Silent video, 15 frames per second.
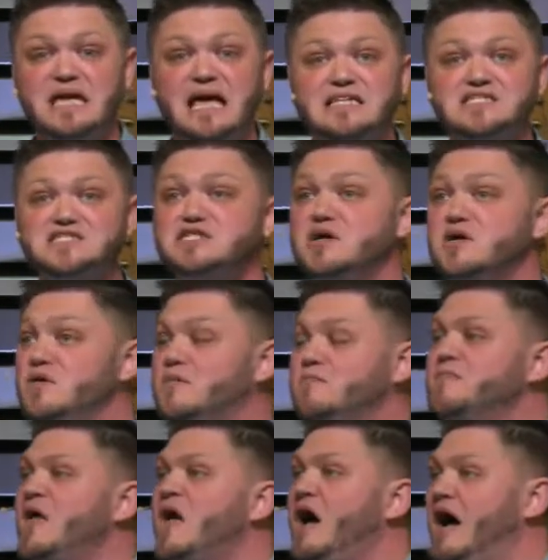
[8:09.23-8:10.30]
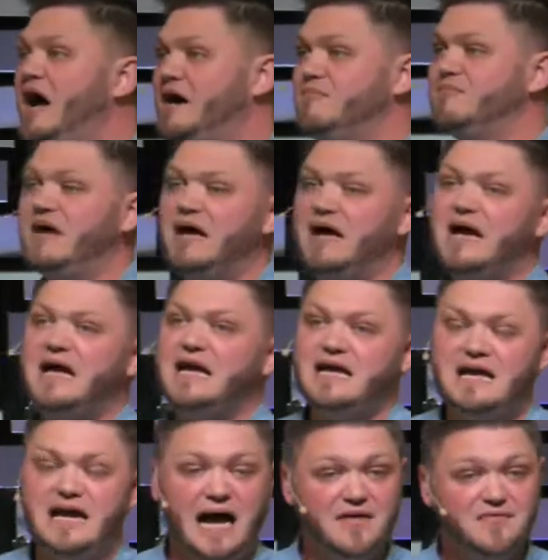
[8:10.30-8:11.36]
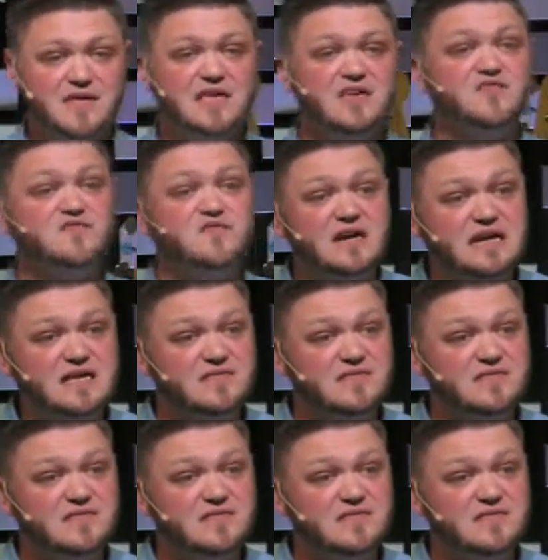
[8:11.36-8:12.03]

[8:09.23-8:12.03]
And so um, I think it's funny